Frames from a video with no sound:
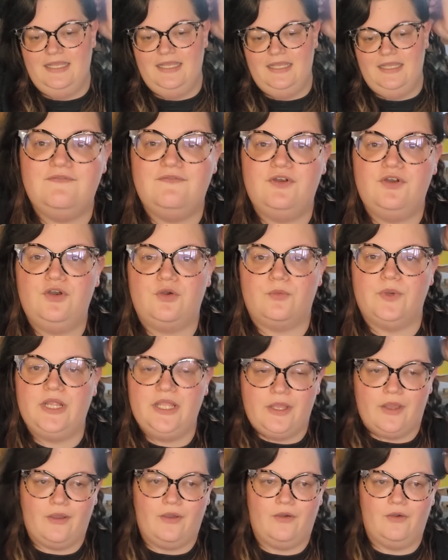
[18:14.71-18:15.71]
Even
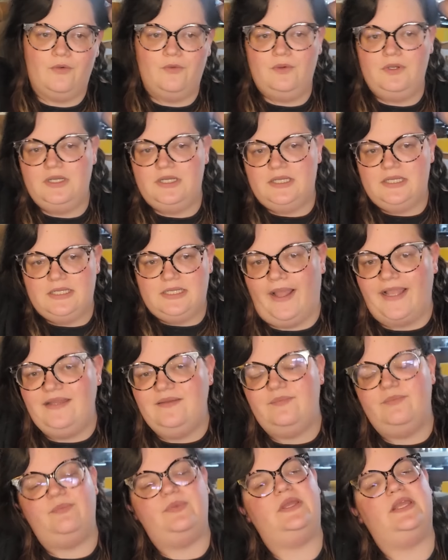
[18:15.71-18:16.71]
Noriko
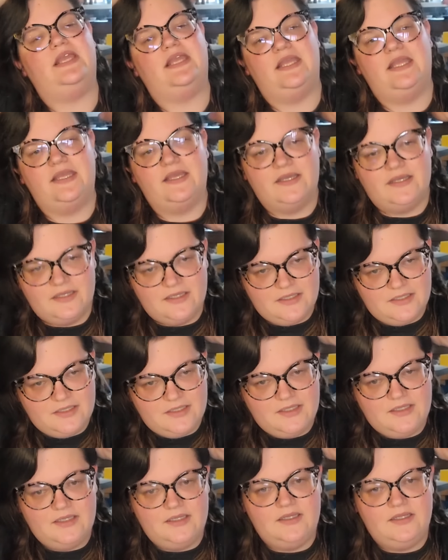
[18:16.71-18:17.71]
might be
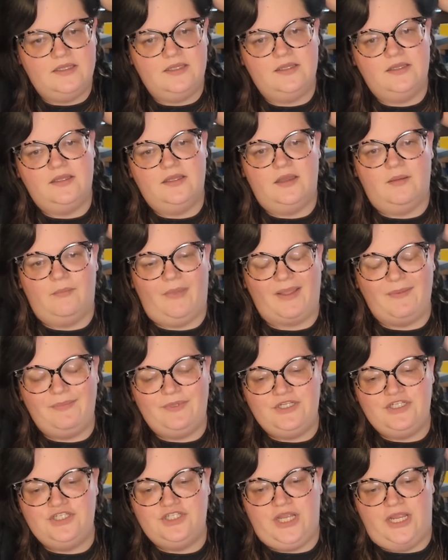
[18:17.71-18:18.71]
might
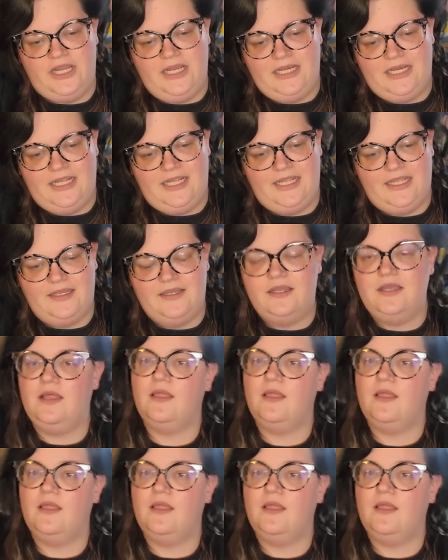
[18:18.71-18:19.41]
be shady.